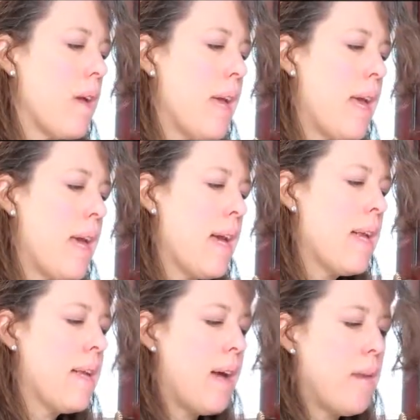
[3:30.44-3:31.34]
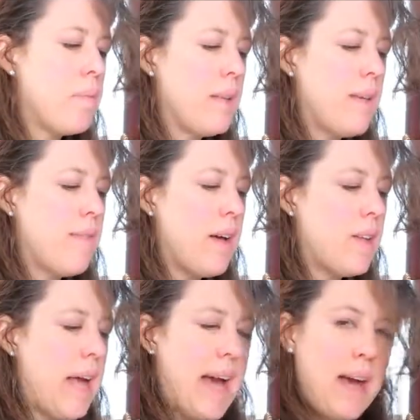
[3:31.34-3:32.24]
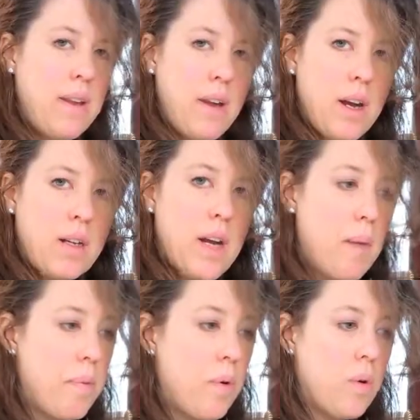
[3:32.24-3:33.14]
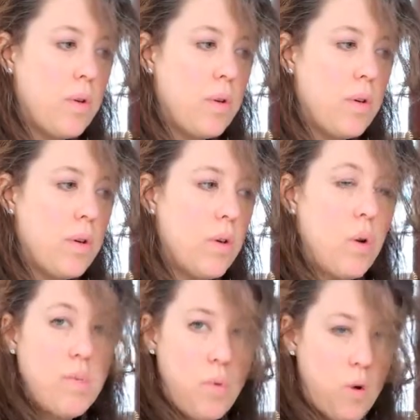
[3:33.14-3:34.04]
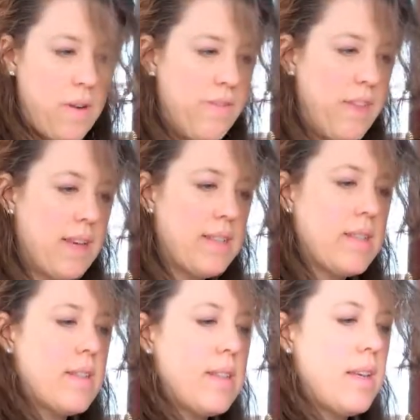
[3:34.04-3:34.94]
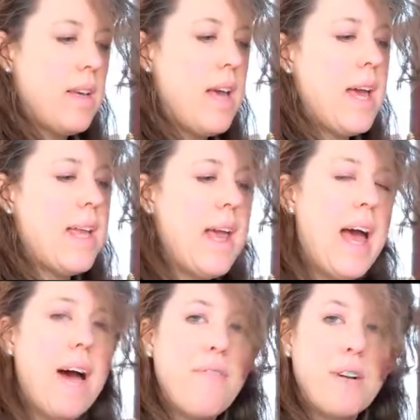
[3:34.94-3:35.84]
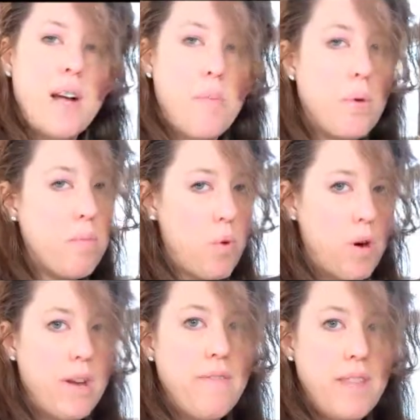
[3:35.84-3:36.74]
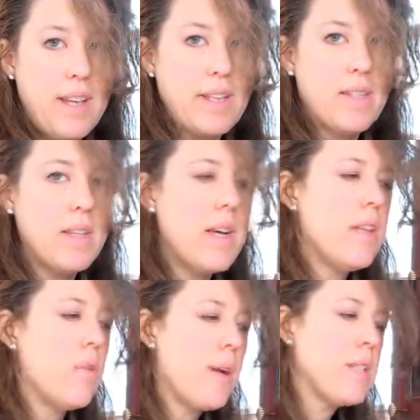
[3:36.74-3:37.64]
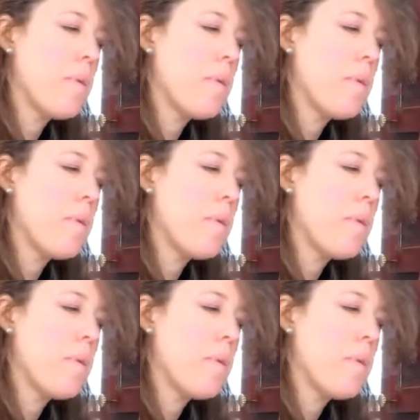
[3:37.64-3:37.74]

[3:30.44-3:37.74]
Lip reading: and I believe I'll add a cup or more of this and ½ a cup or more of this. The recipe